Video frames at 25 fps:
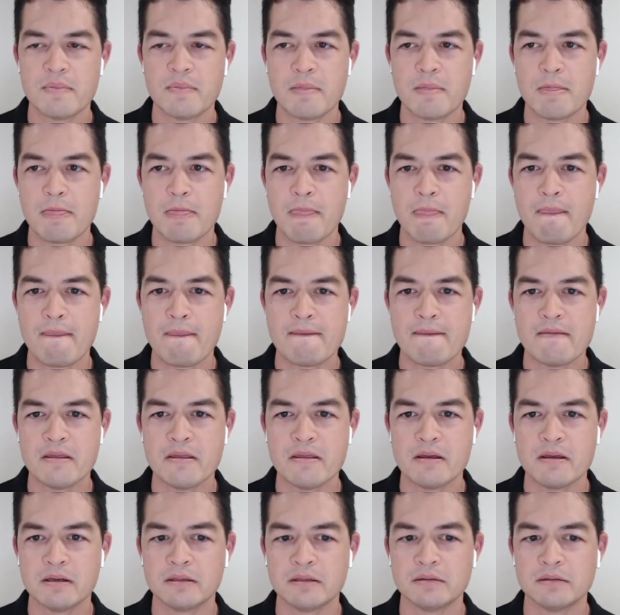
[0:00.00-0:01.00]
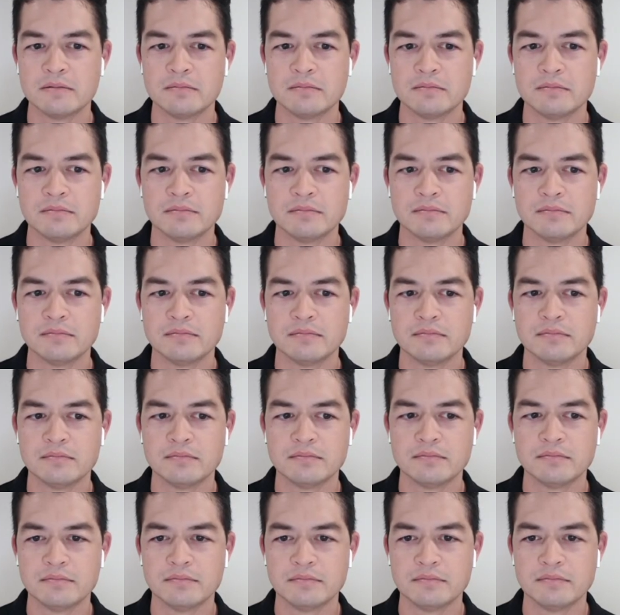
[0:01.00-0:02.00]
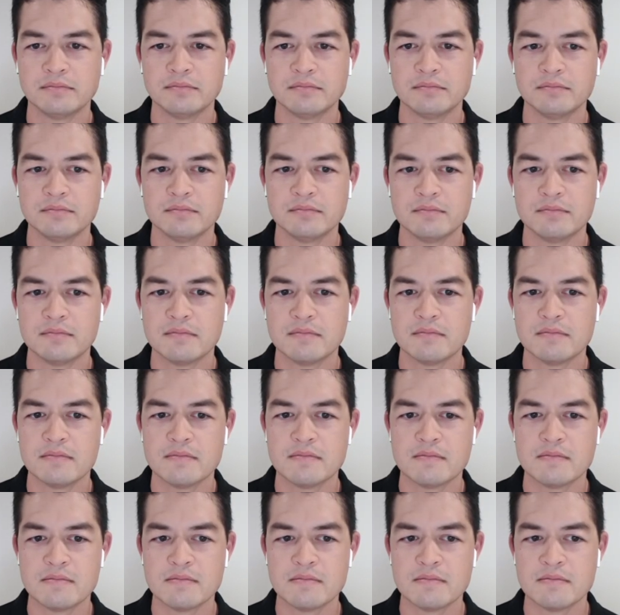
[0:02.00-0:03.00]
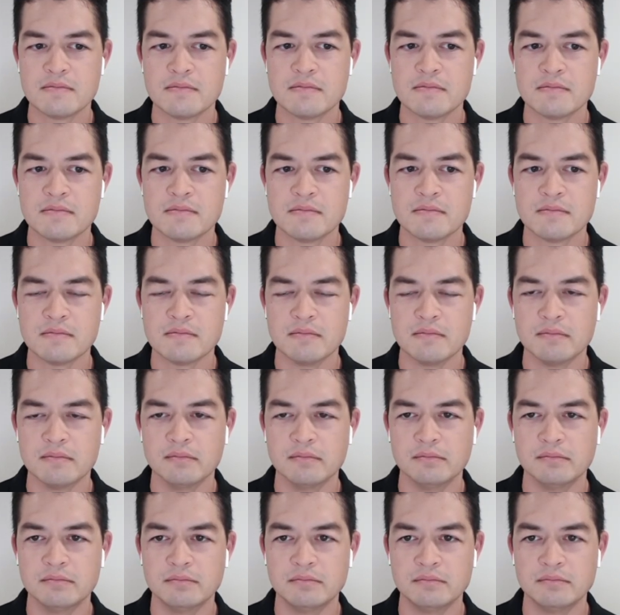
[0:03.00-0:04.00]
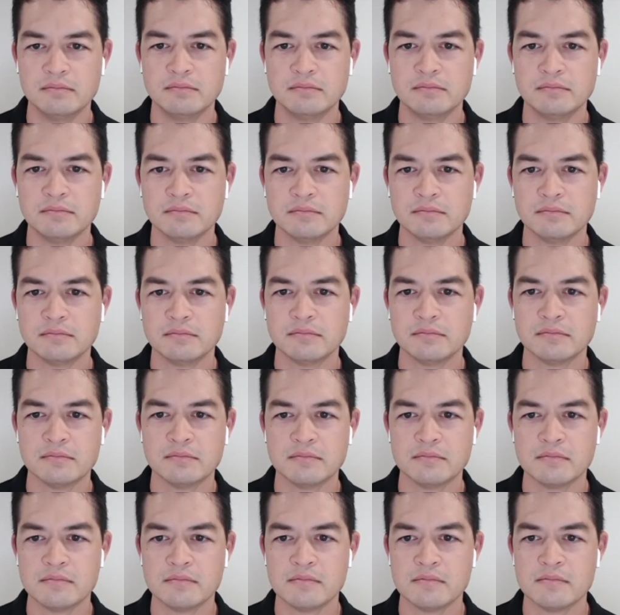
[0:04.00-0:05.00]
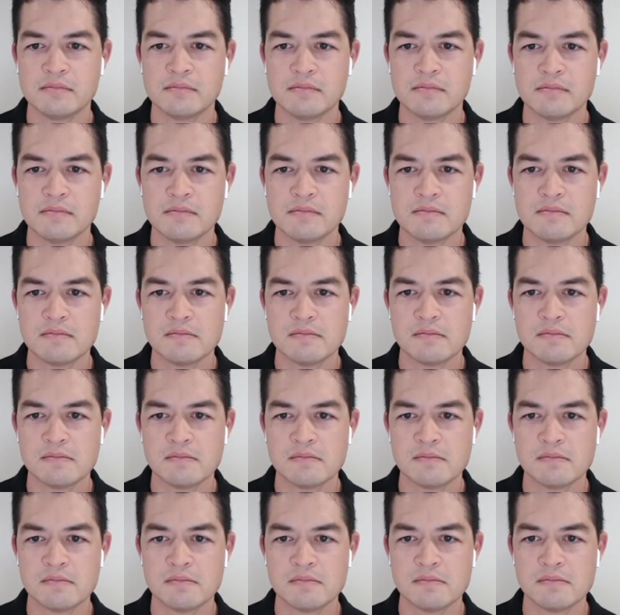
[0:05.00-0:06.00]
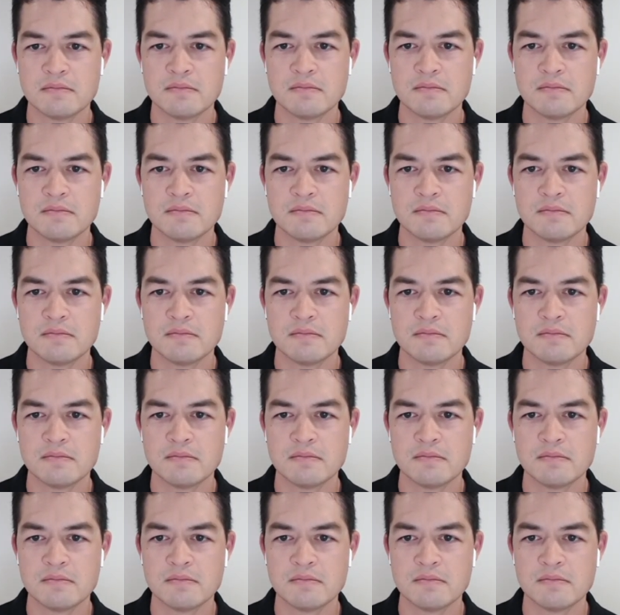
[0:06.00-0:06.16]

[no speech]